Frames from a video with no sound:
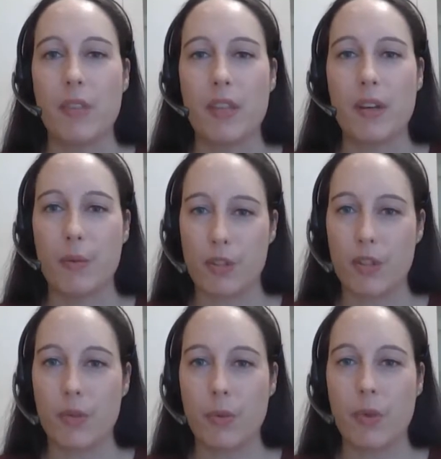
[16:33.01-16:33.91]
the
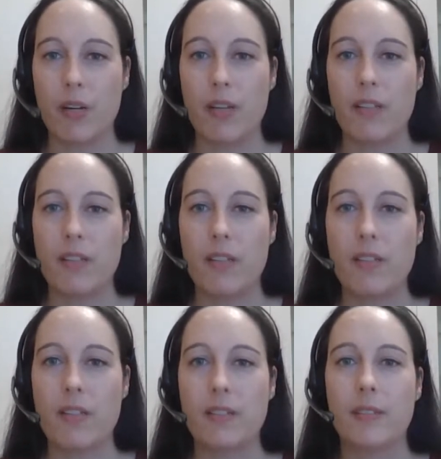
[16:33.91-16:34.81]
original Wuhan
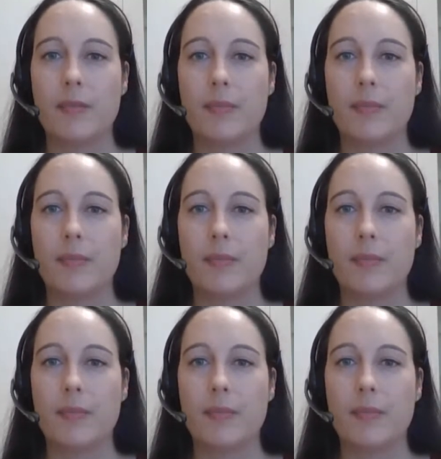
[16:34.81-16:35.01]
isolates.